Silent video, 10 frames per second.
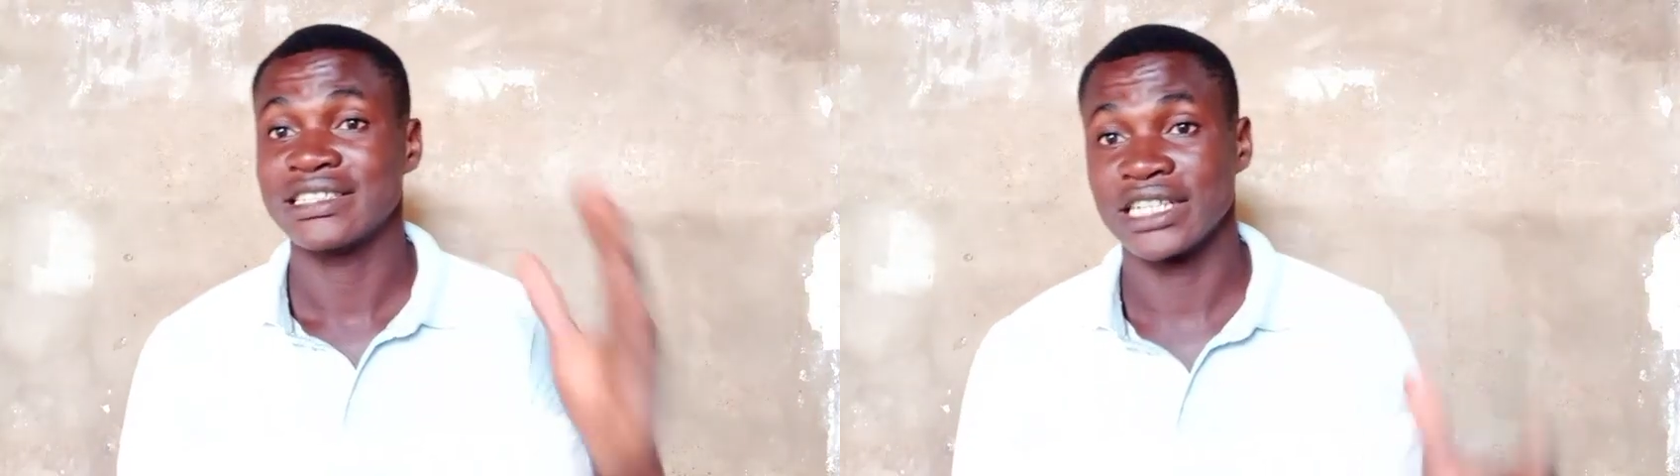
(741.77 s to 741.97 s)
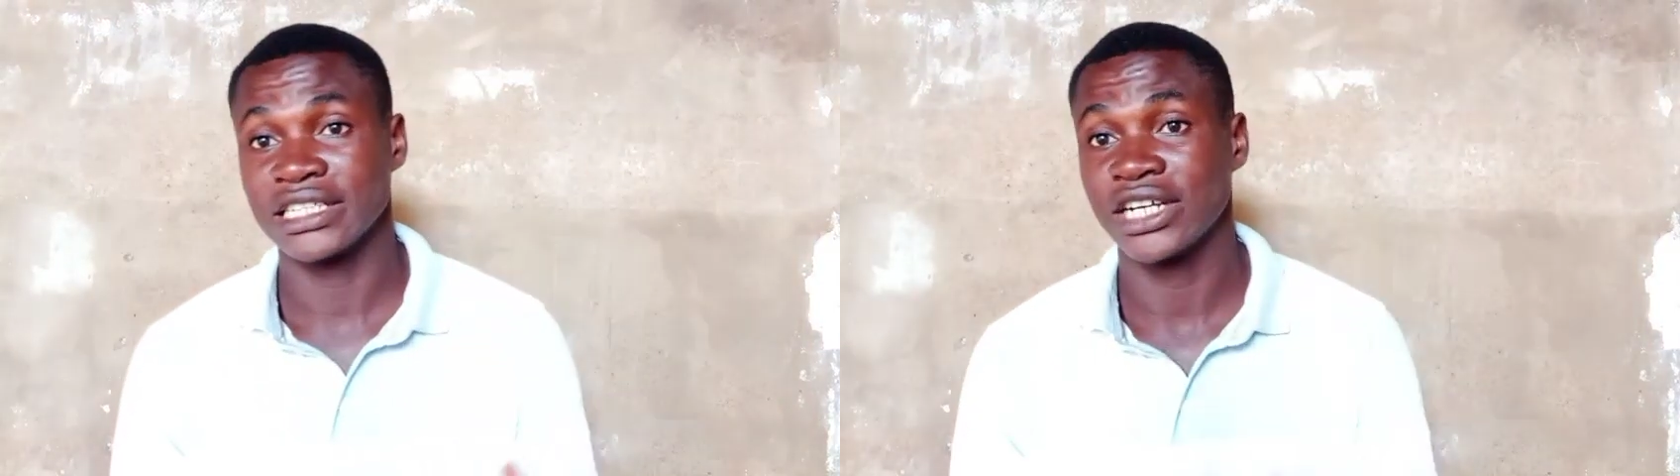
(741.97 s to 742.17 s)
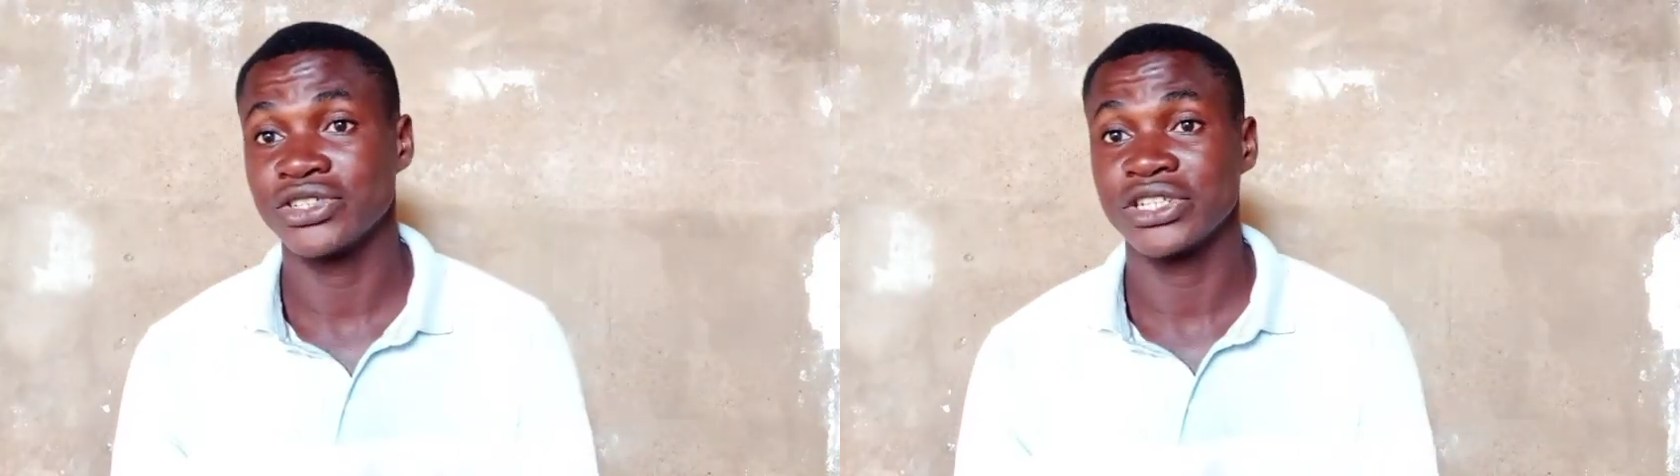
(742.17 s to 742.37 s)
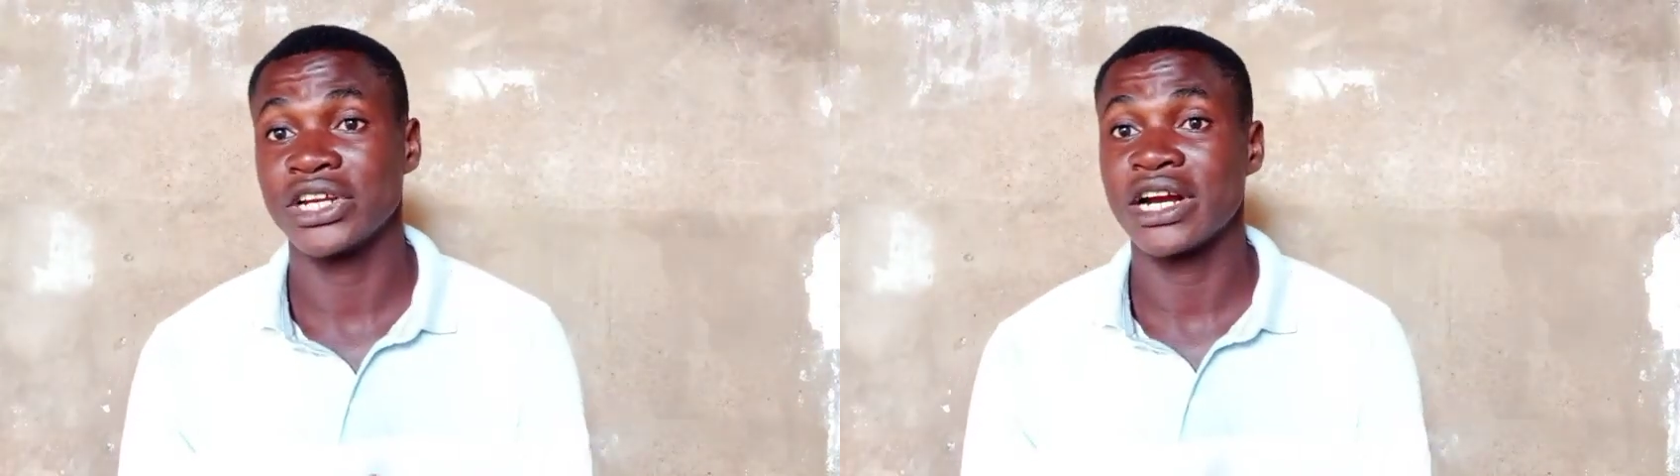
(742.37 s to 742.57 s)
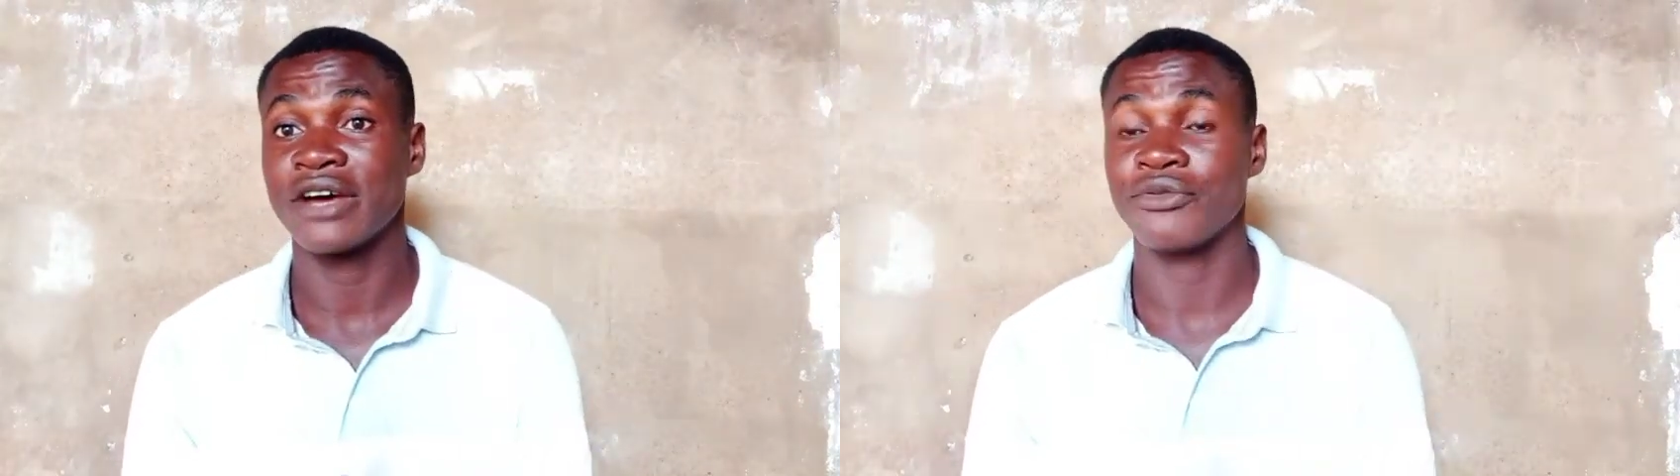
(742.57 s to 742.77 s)
10,000
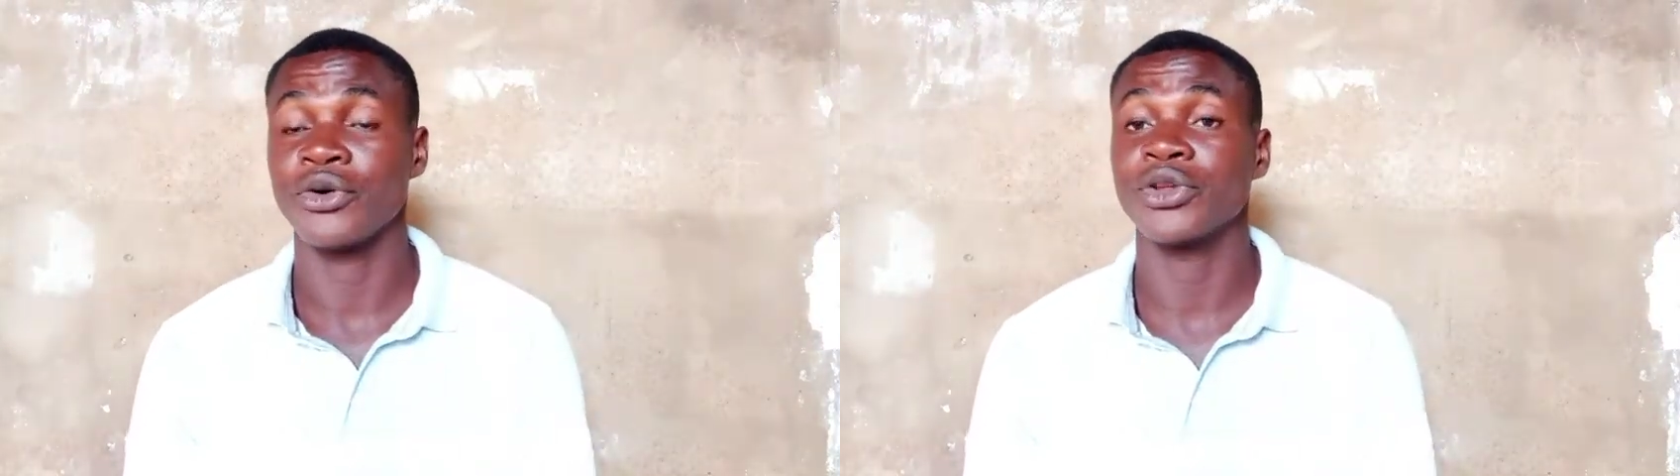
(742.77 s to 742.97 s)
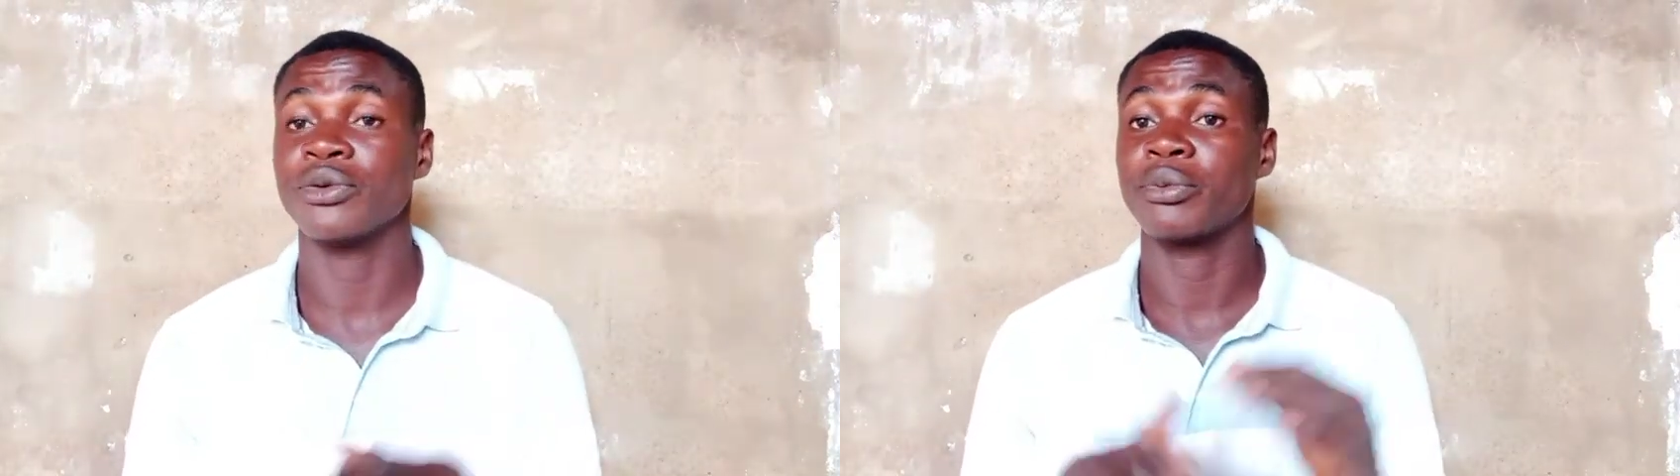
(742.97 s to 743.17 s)
naira for the